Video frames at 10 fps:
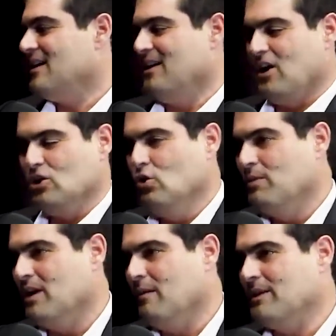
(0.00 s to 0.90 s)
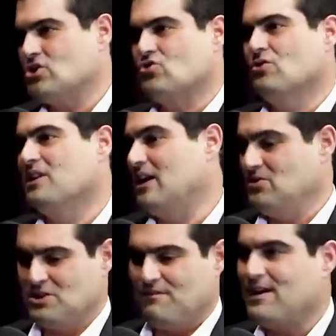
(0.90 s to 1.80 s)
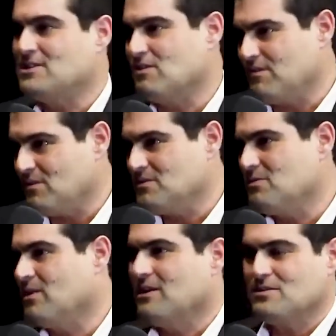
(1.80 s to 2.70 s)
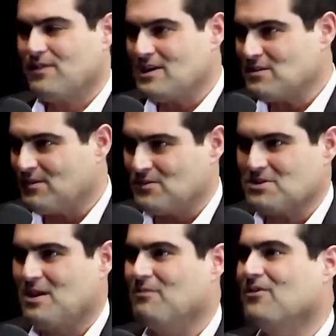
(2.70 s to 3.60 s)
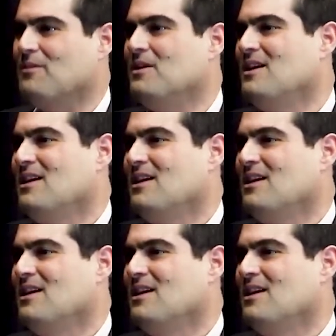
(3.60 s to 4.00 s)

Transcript: you know, aluminum, extruded that using fossil fuels. Where do those fossil fuels come from?